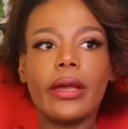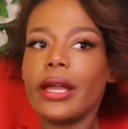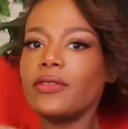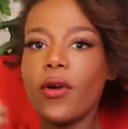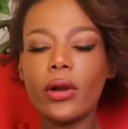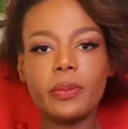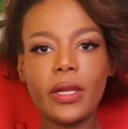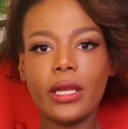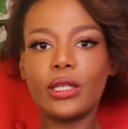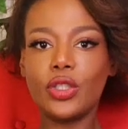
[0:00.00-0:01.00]
as far as
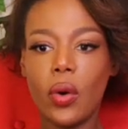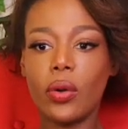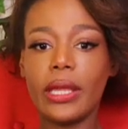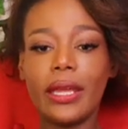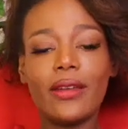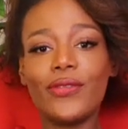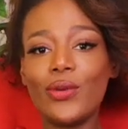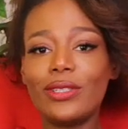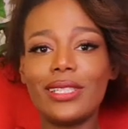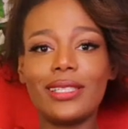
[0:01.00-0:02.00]
being controlling, if
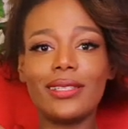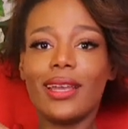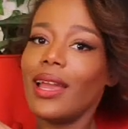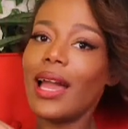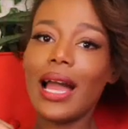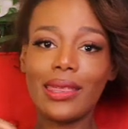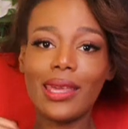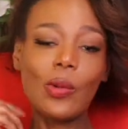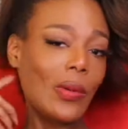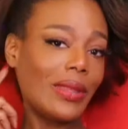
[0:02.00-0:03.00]
you just, I
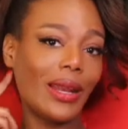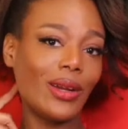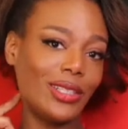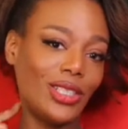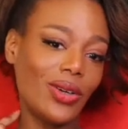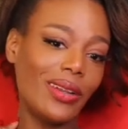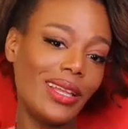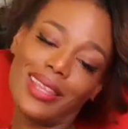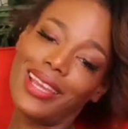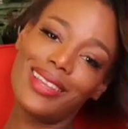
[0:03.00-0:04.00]
think women that are
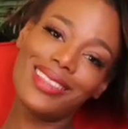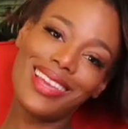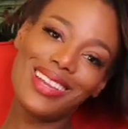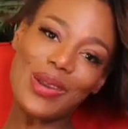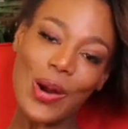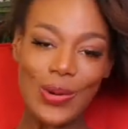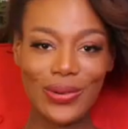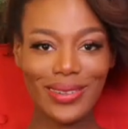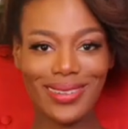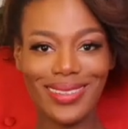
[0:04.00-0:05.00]
controlling, they know,
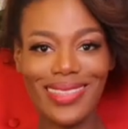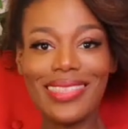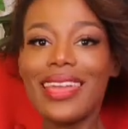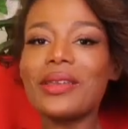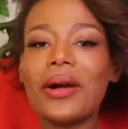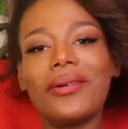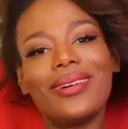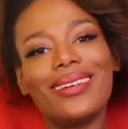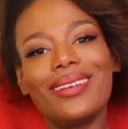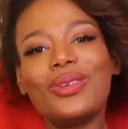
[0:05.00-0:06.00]

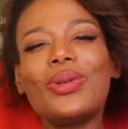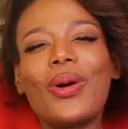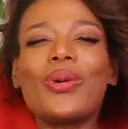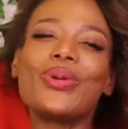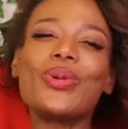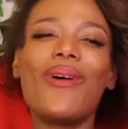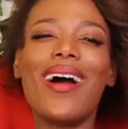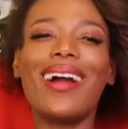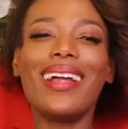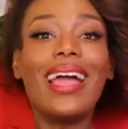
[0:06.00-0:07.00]
you know who you
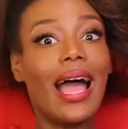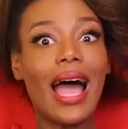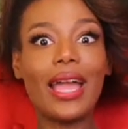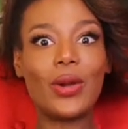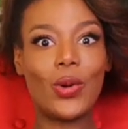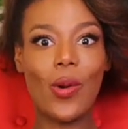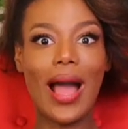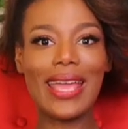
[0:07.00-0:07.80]
are, I know who